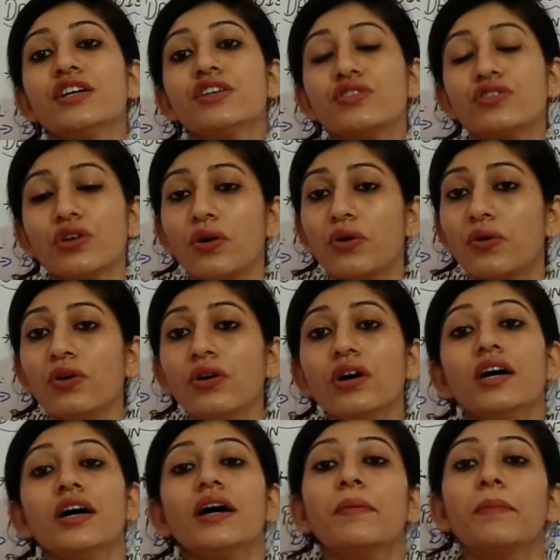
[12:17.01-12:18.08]

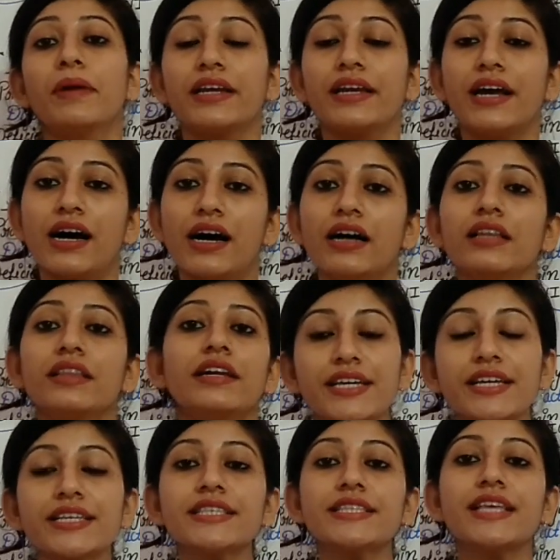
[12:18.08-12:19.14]
So beta, the
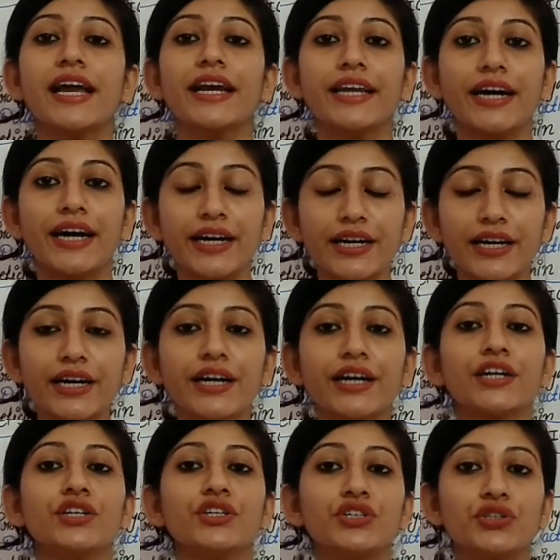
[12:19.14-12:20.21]
disease that
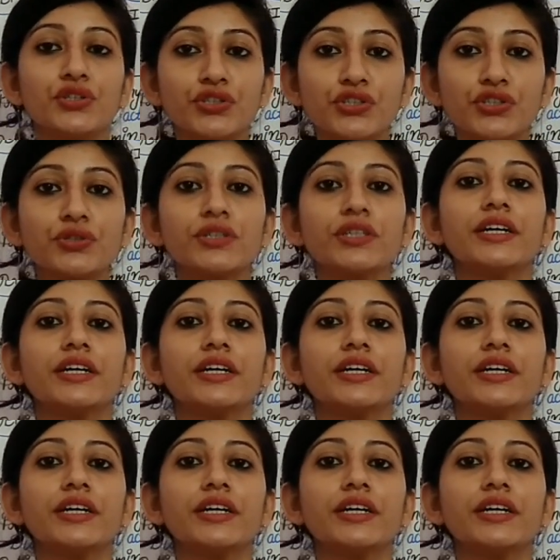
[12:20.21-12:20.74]
occur due to